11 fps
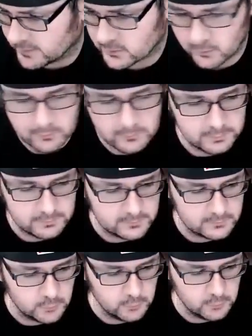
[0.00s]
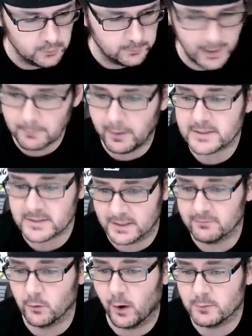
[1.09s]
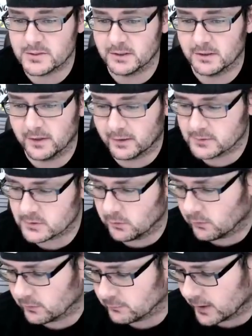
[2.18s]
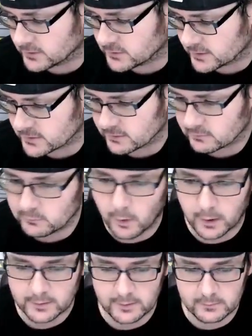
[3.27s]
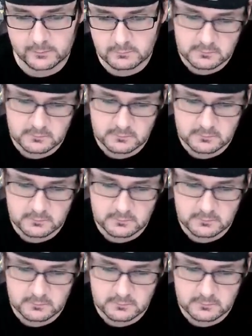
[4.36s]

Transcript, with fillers: No Duplo polybags. Even though I was in the Lego store in Rochester, walked in,